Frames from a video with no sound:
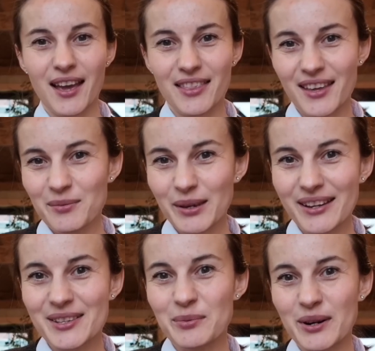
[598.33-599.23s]
And then we
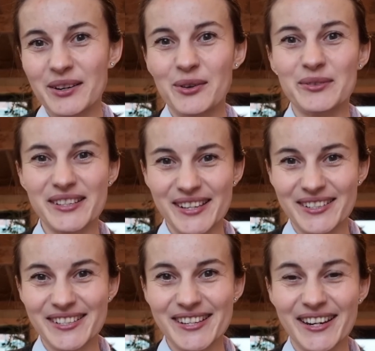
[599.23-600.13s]
got the work of the set
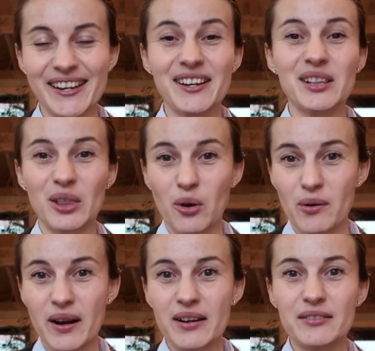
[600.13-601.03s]
designer,
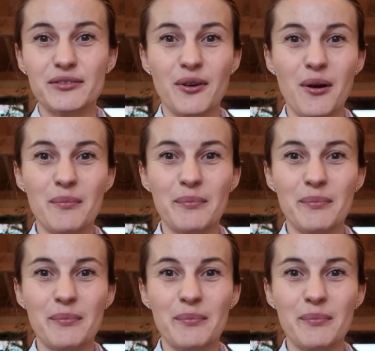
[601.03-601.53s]
Laura, from